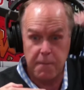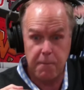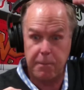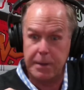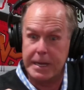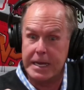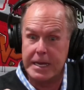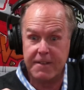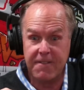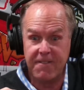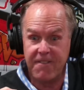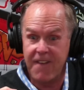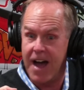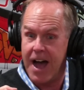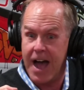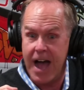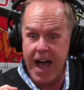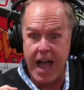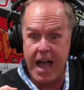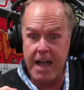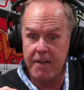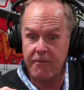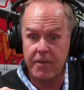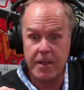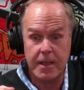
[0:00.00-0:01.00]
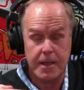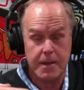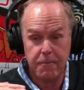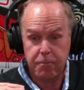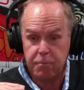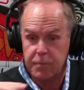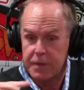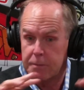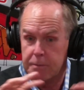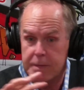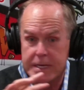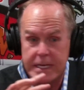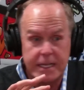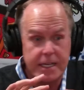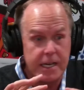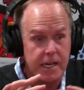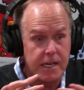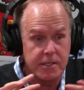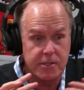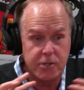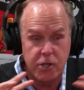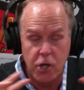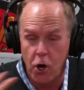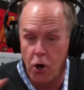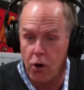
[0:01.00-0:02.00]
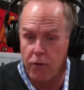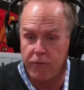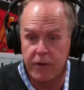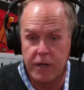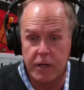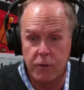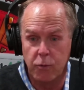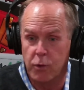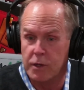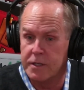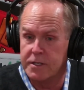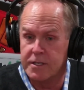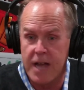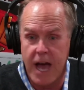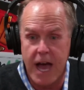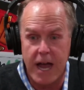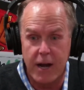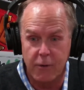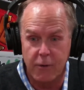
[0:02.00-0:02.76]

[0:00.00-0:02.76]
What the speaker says: P5 because COVID was not a